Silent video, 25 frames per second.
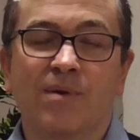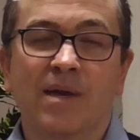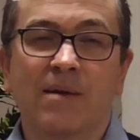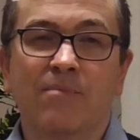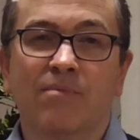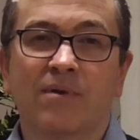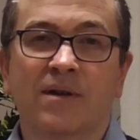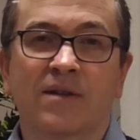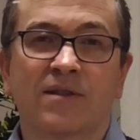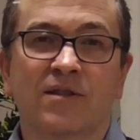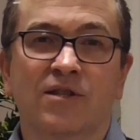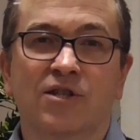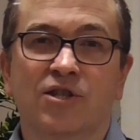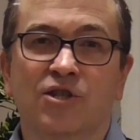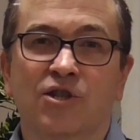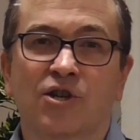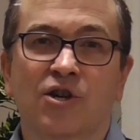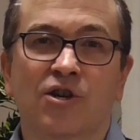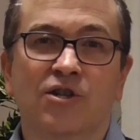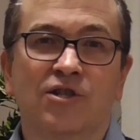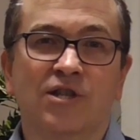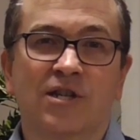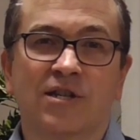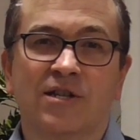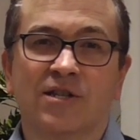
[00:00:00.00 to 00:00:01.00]
people in the
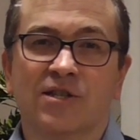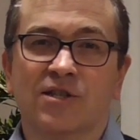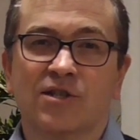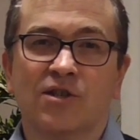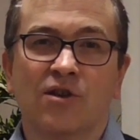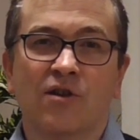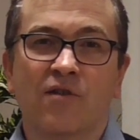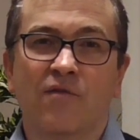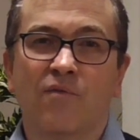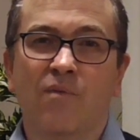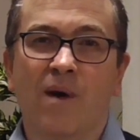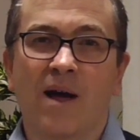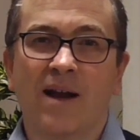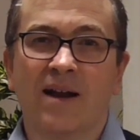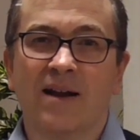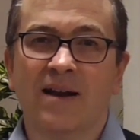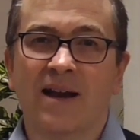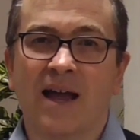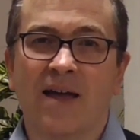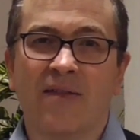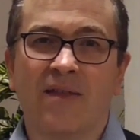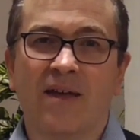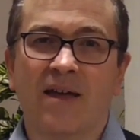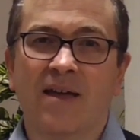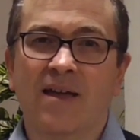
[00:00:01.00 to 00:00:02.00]
church and to serve one
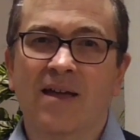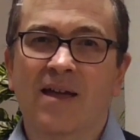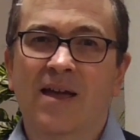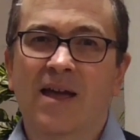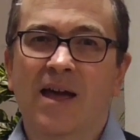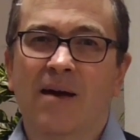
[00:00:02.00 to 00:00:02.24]
another.